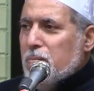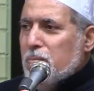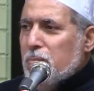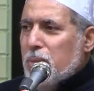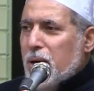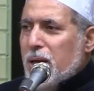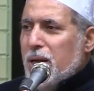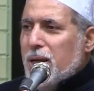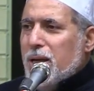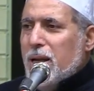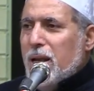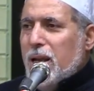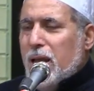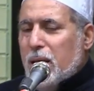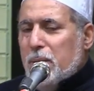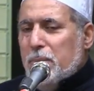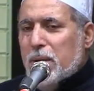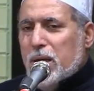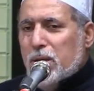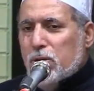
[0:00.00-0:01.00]
by
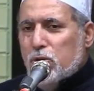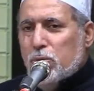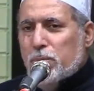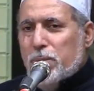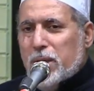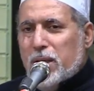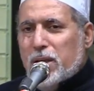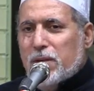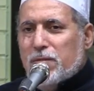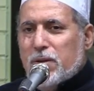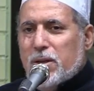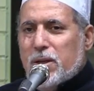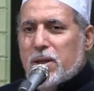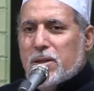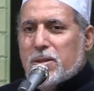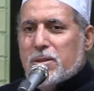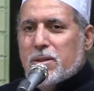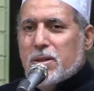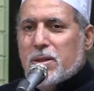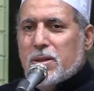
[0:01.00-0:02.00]
claiming to believe
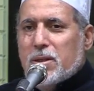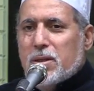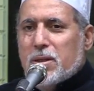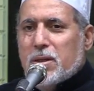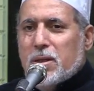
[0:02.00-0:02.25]
in it